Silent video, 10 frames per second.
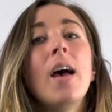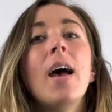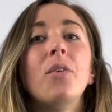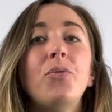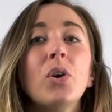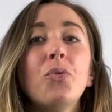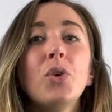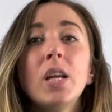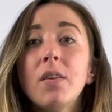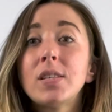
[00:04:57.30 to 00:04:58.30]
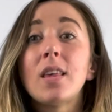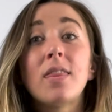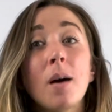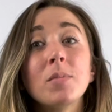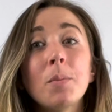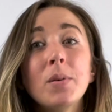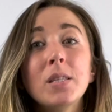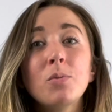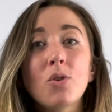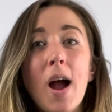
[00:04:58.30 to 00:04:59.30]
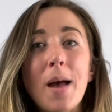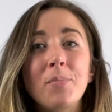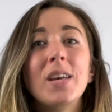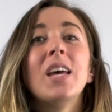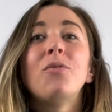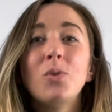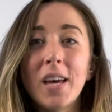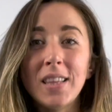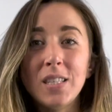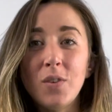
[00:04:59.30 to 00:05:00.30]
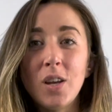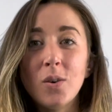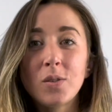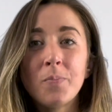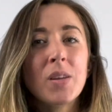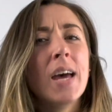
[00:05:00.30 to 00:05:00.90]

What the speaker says: And feel free to give us a thumbs up and subscribe if you like these videos.